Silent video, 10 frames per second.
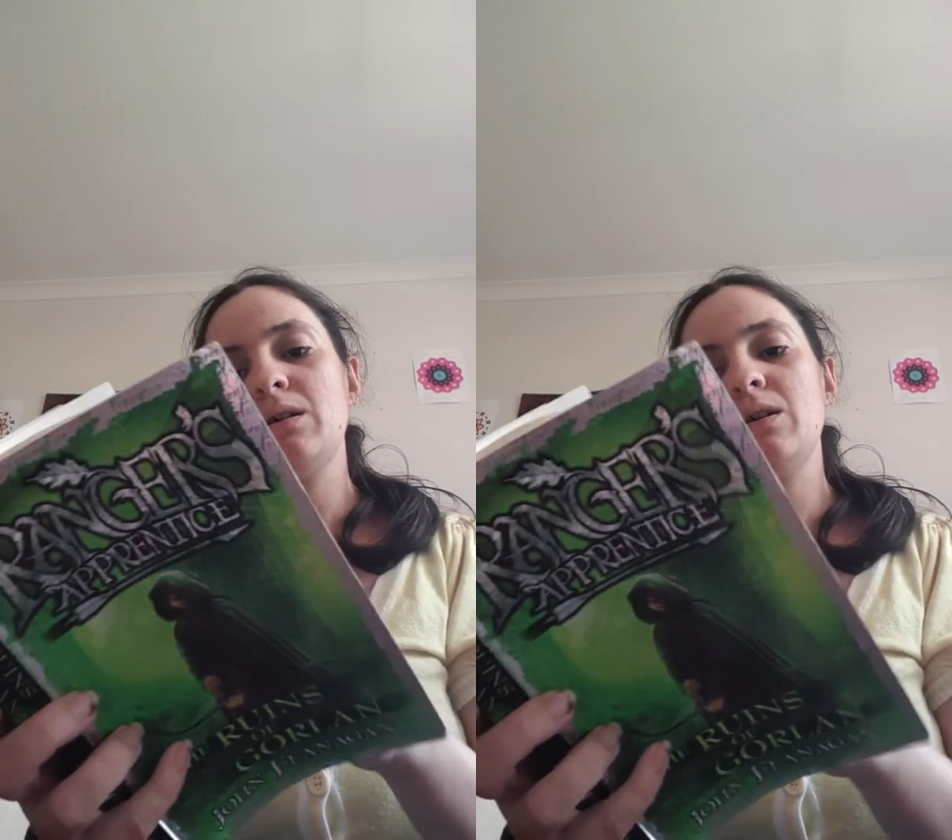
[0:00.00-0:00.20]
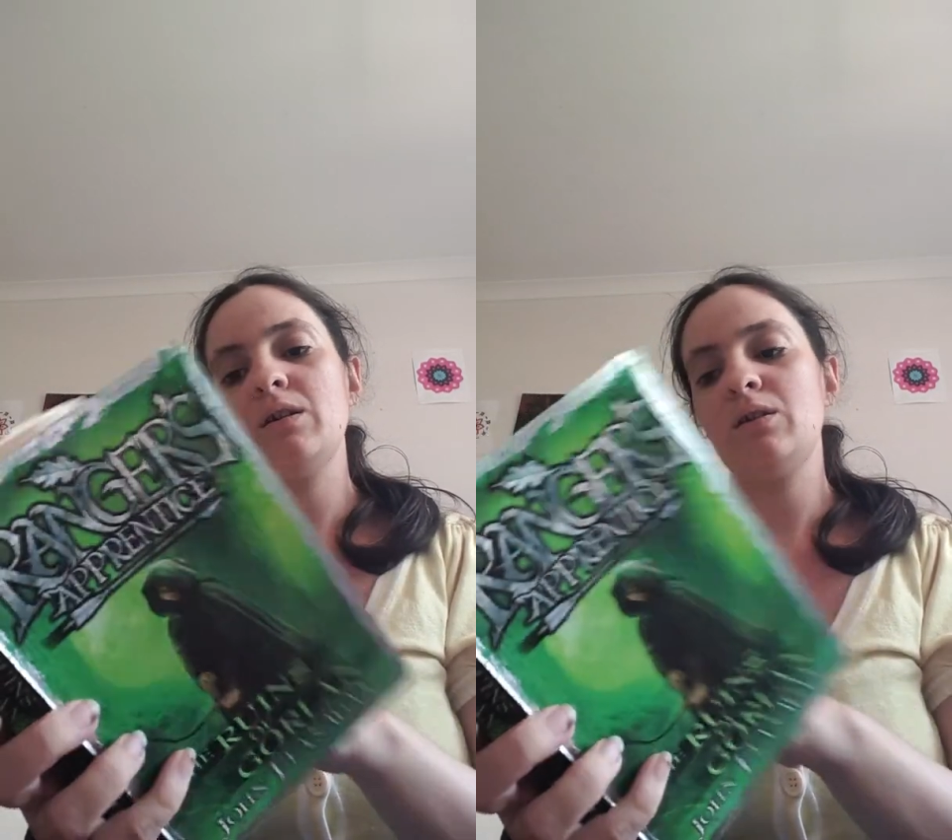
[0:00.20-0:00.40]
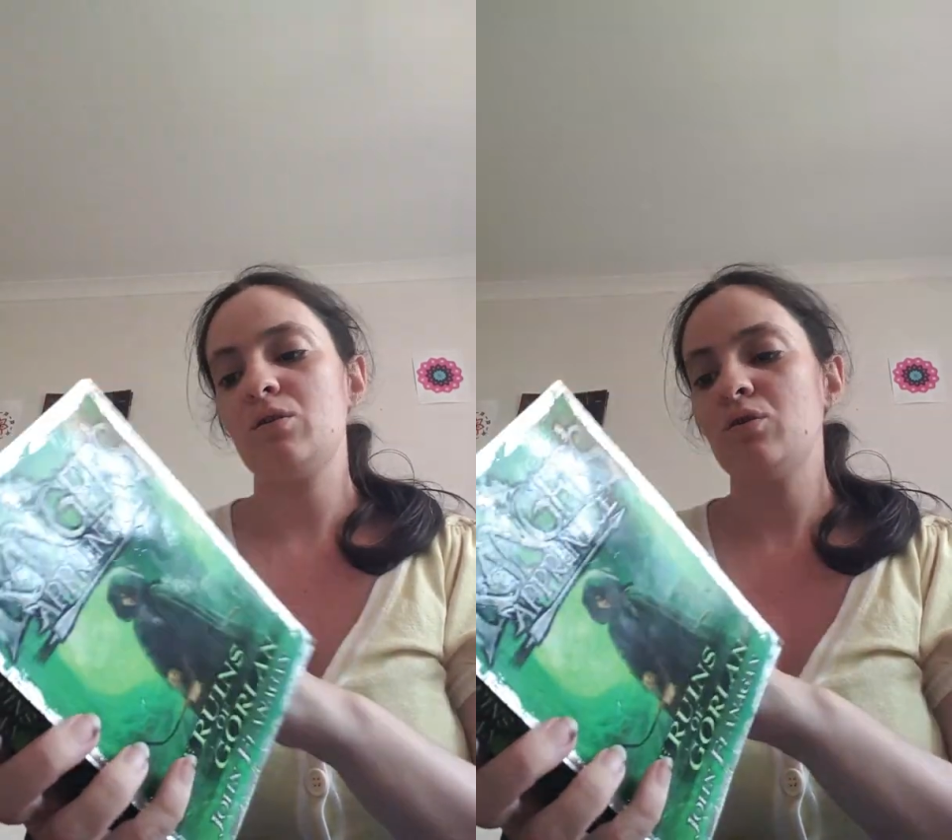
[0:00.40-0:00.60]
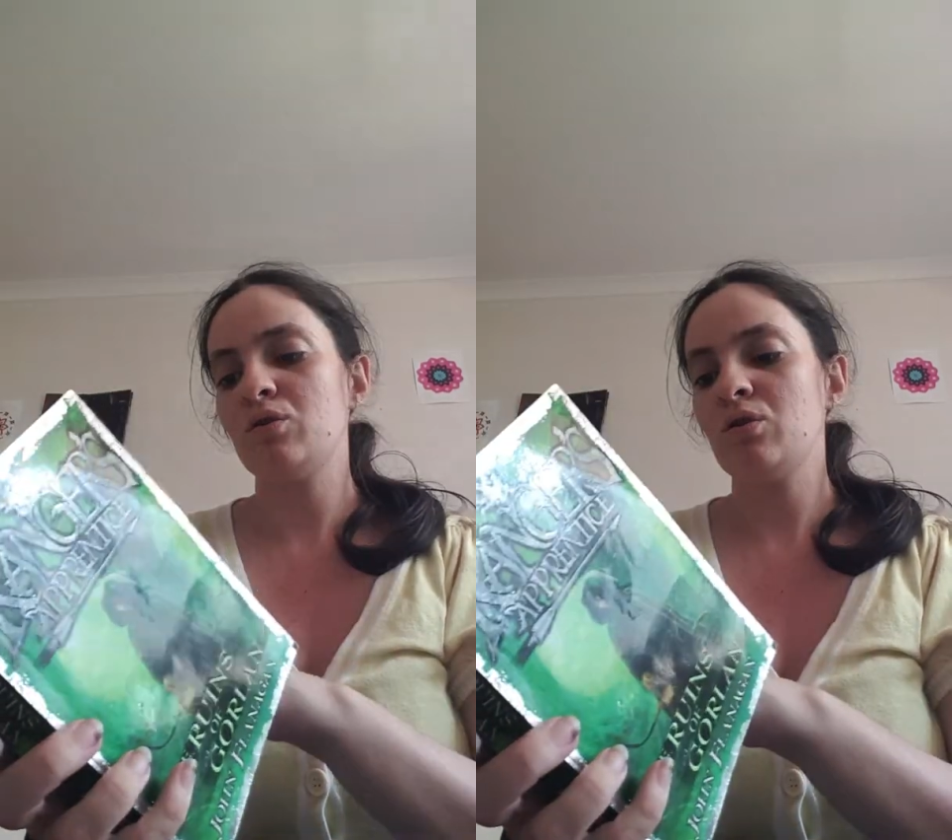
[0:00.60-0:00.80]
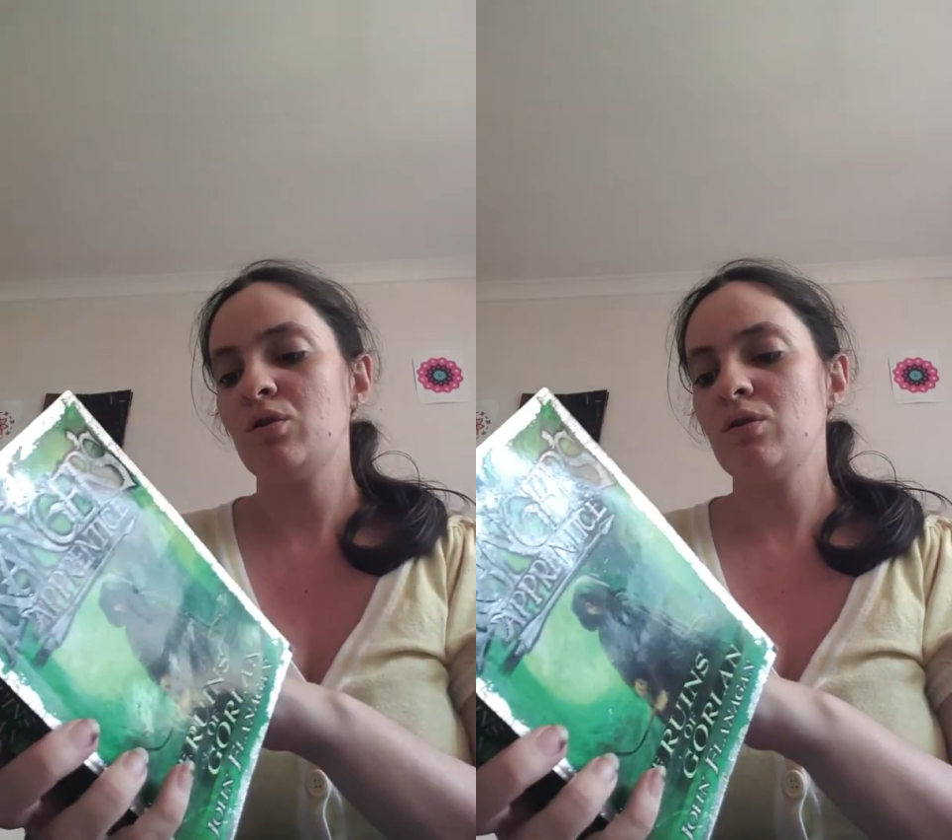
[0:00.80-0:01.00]
I
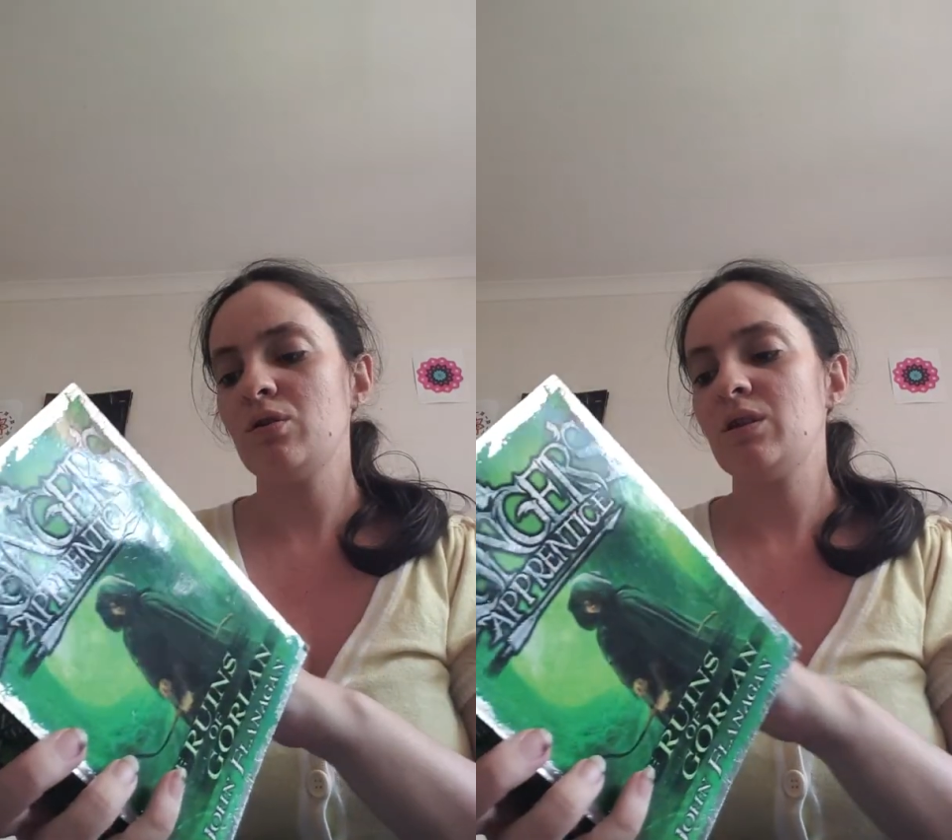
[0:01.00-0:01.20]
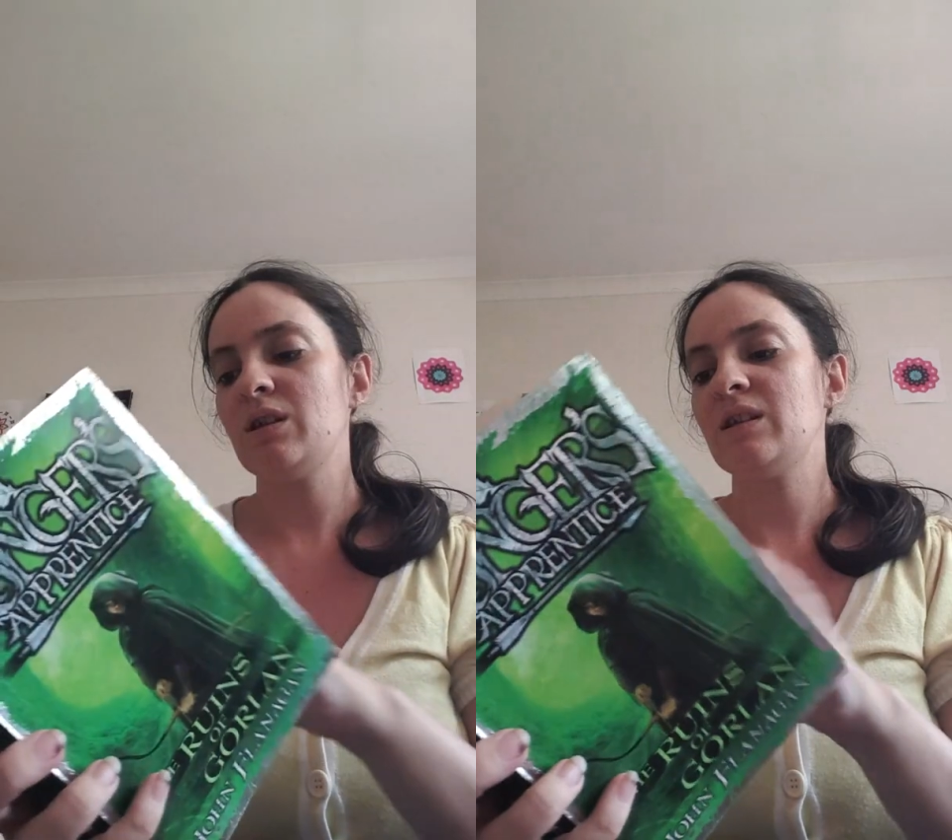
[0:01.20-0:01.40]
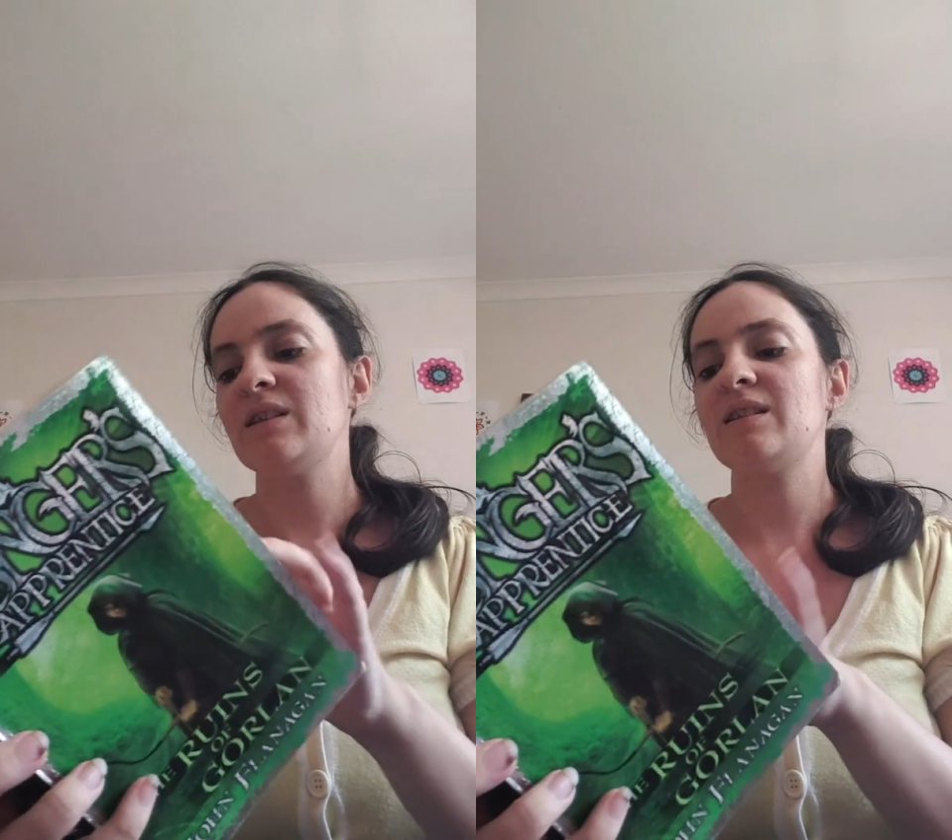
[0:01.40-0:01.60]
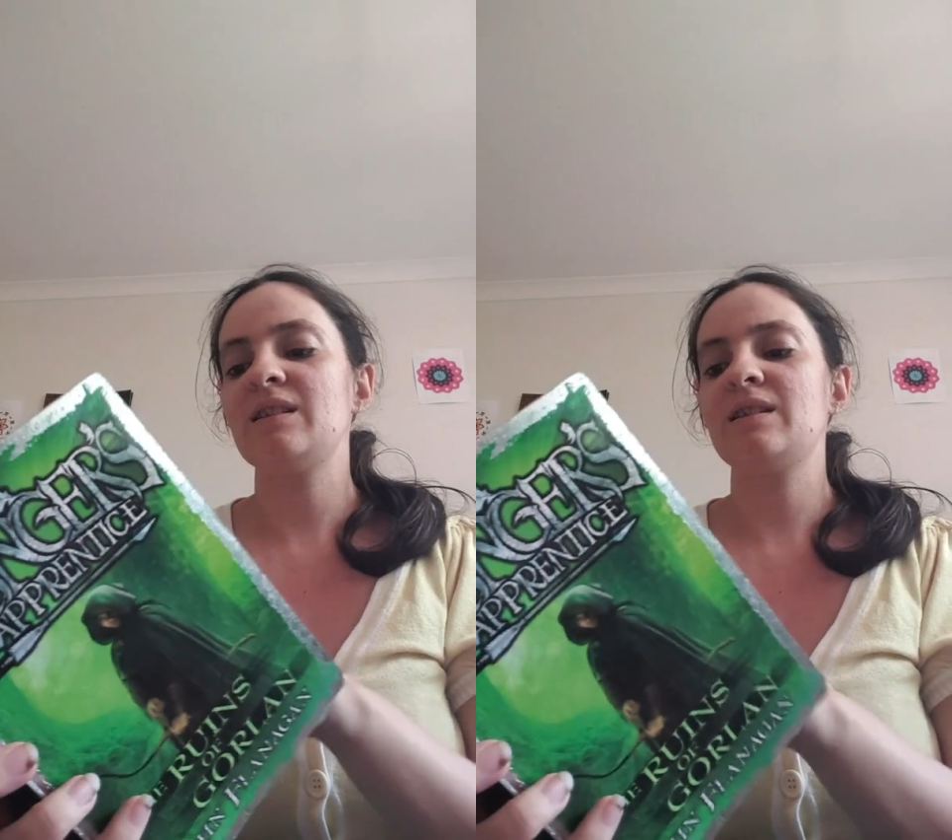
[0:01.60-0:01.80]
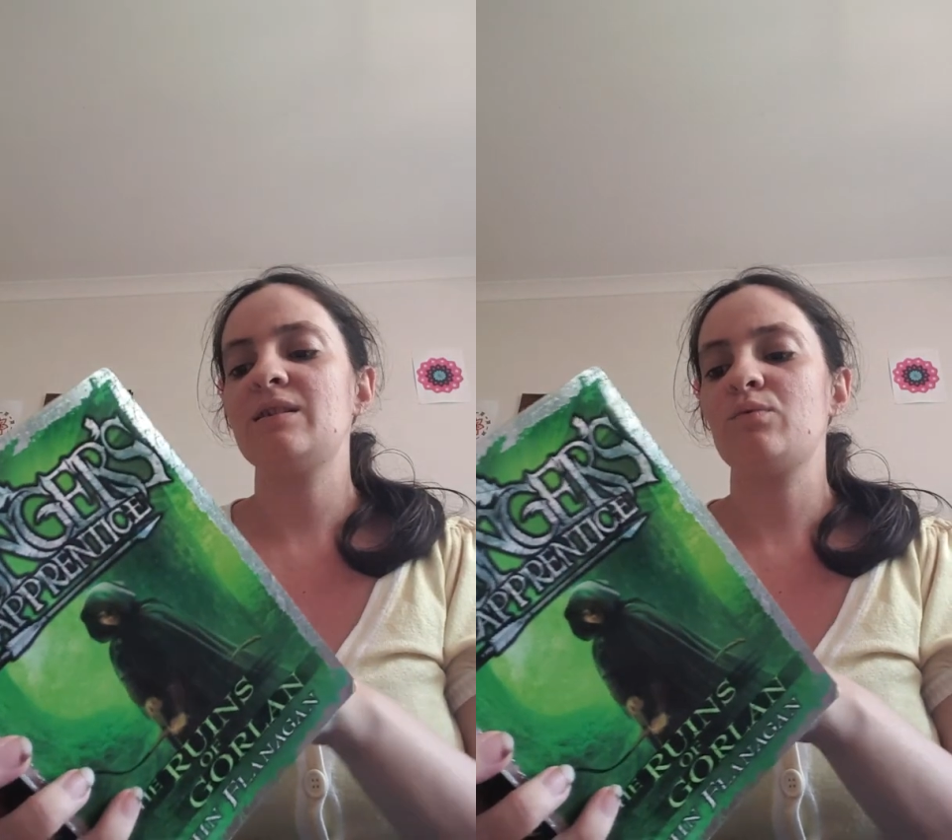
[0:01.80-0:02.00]
don't think it's
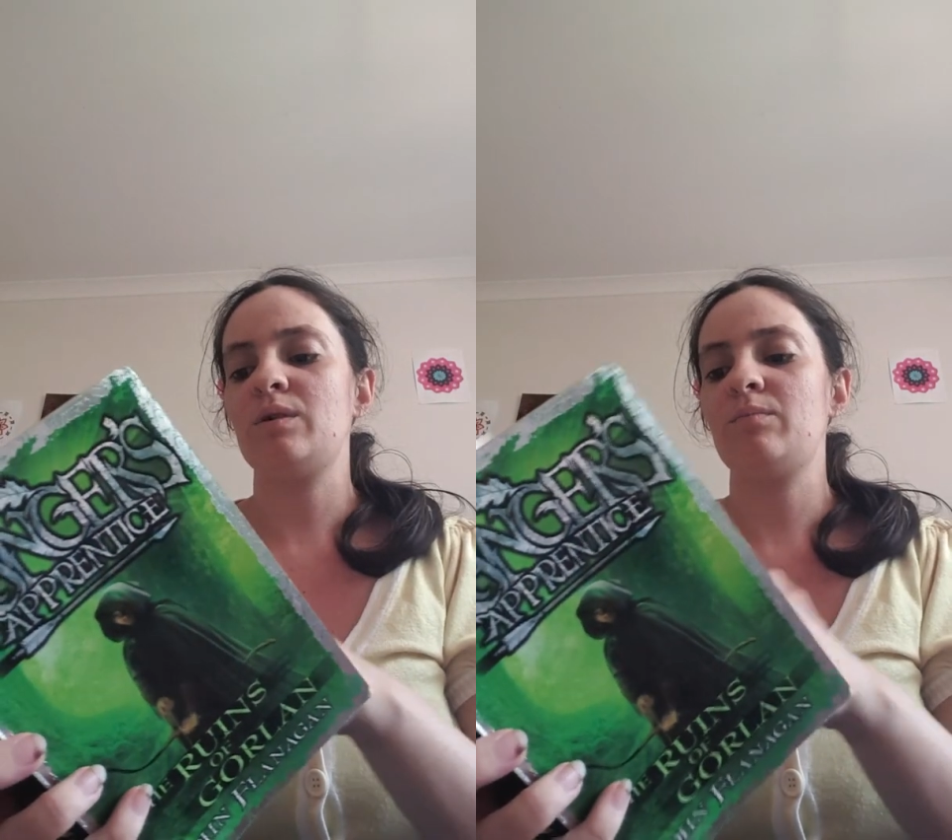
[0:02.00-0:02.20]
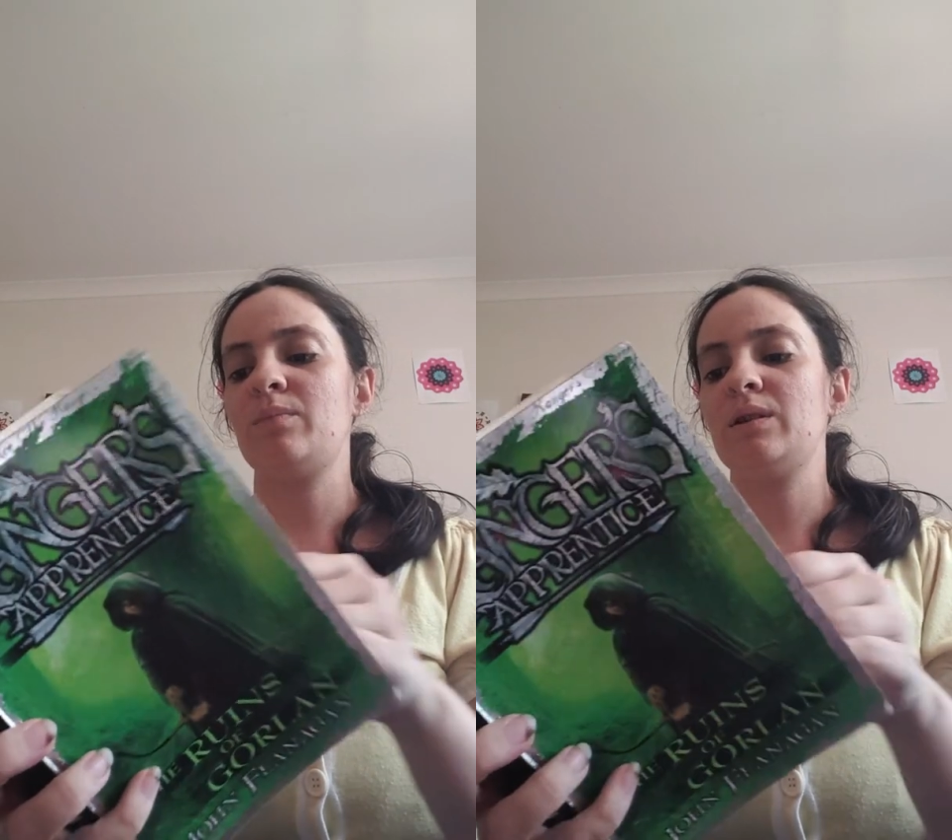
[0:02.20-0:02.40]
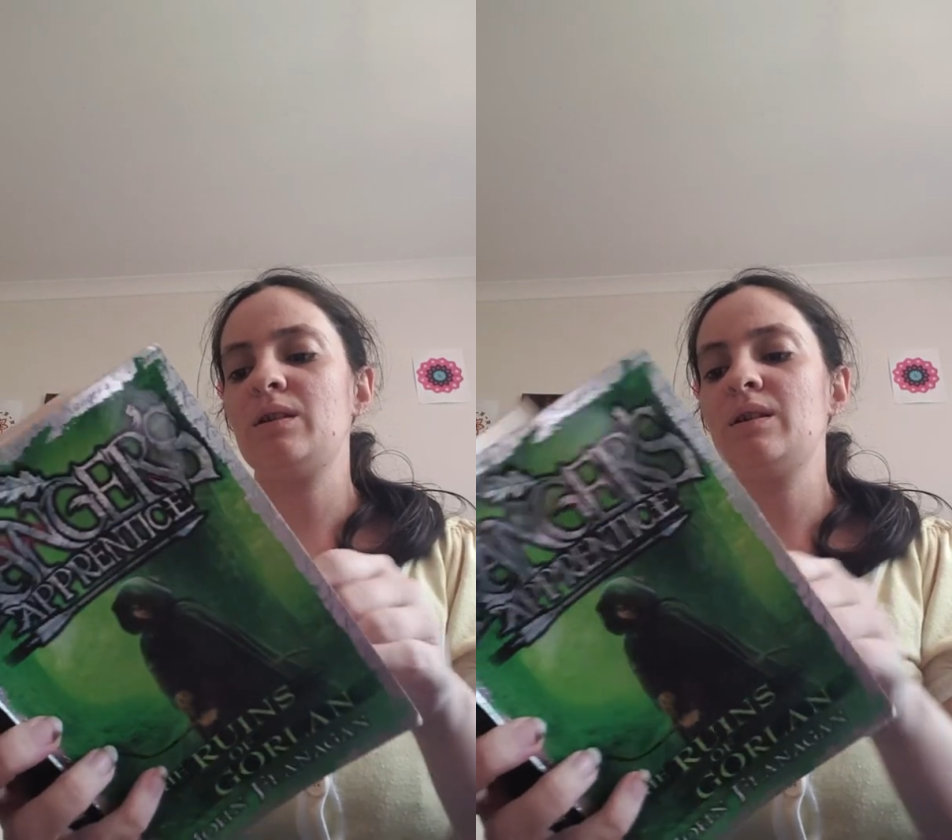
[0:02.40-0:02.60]
in this one, but